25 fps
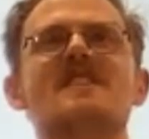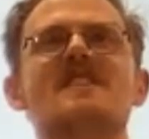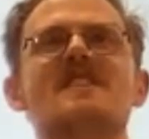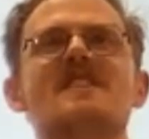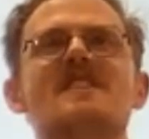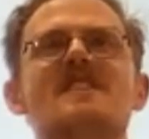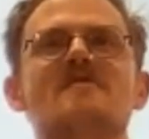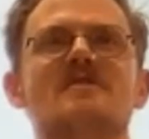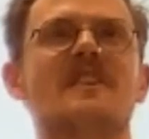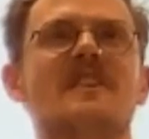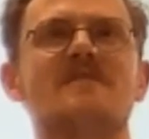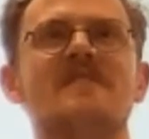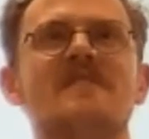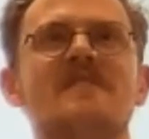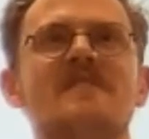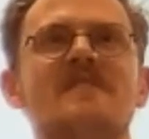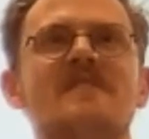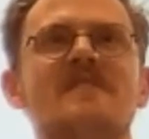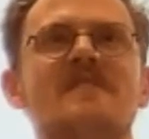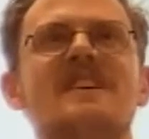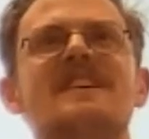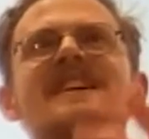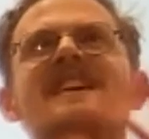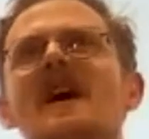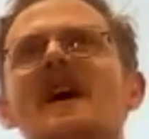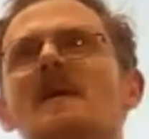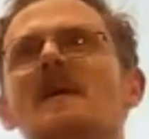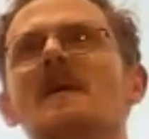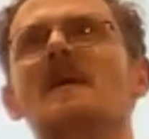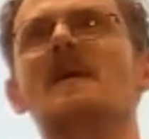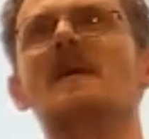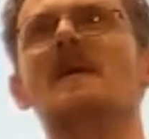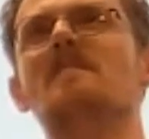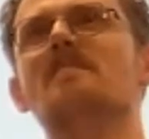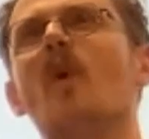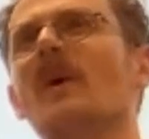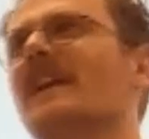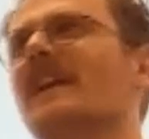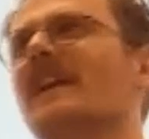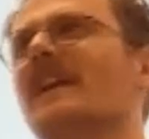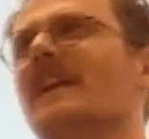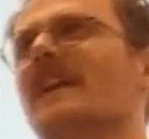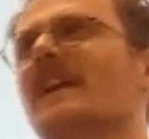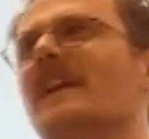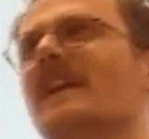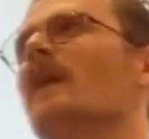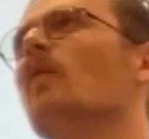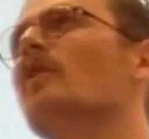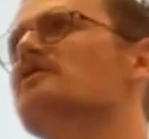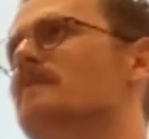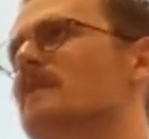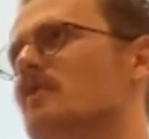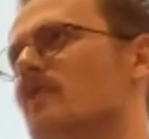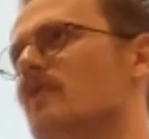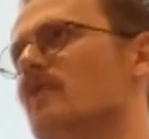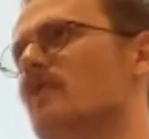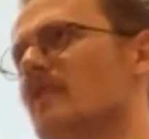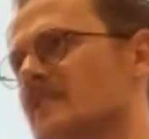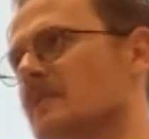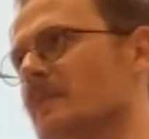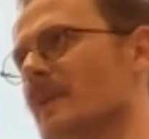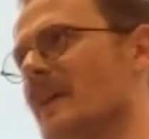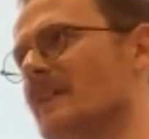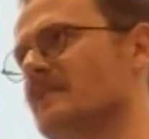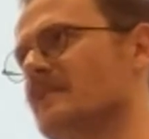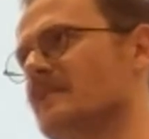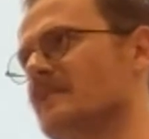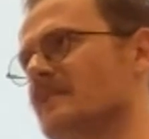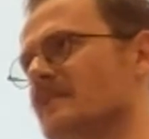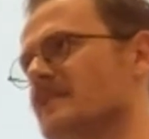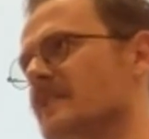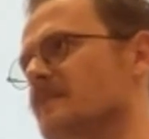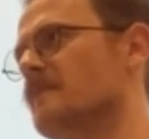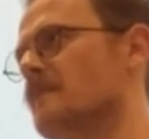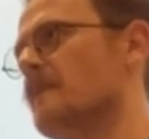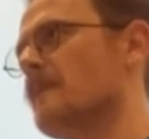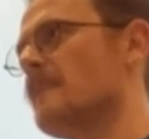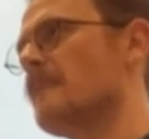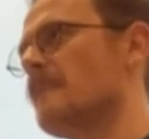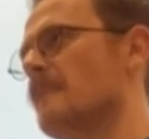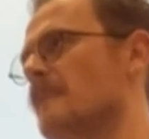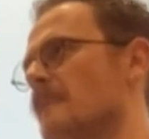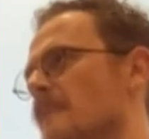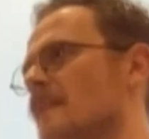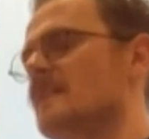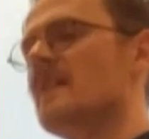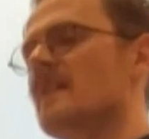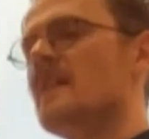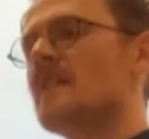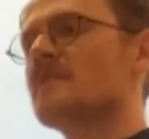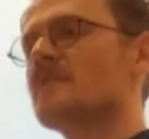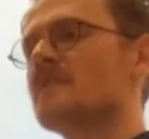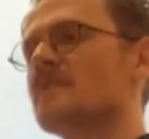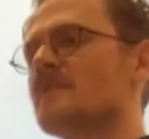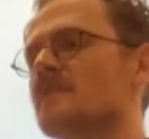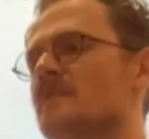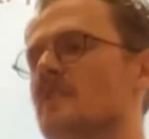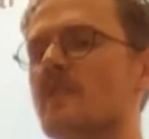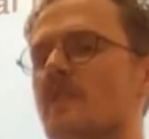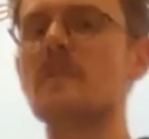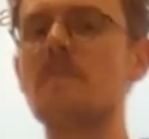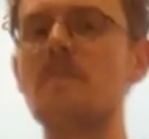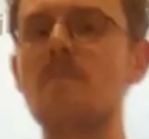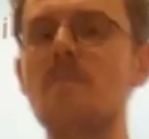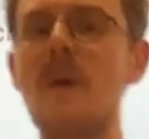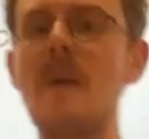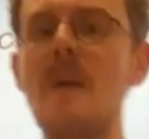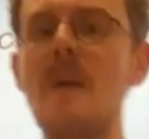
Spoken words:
it here as a kind of point, and I want you to be critical about it. So there's a